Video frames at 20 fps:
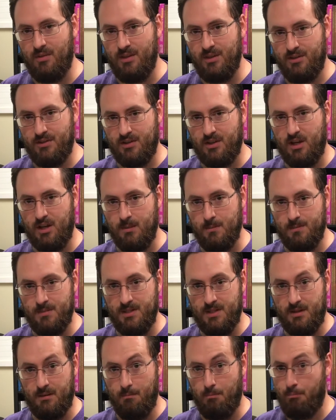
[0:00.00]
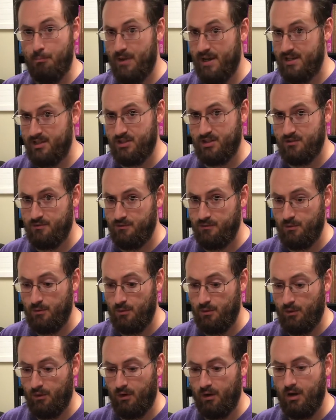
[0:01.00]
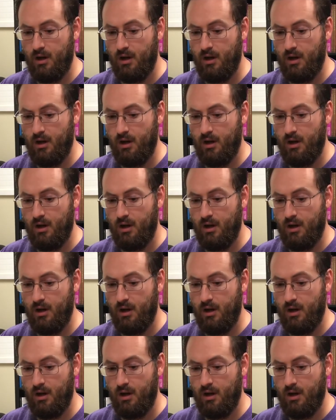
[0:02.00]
this comes in best for.